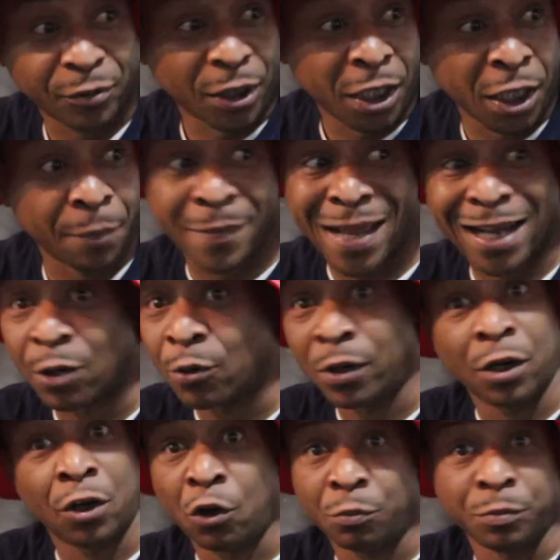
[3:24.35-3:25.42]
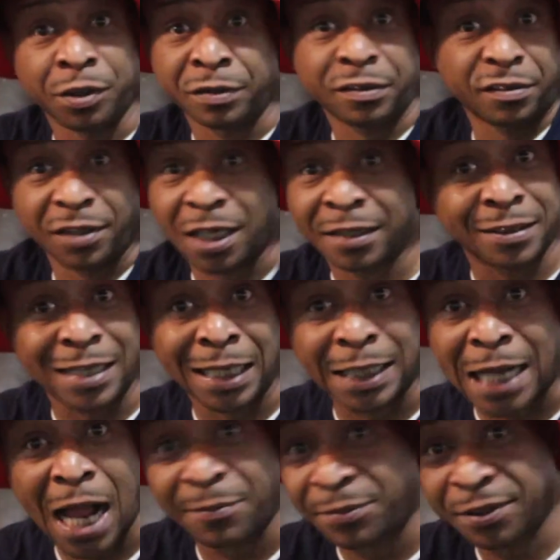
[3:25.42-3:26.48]
him not going home is that's not
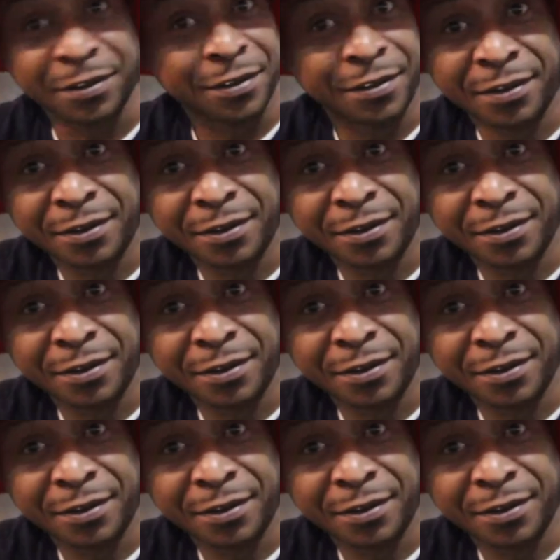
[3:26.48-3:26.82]
an option.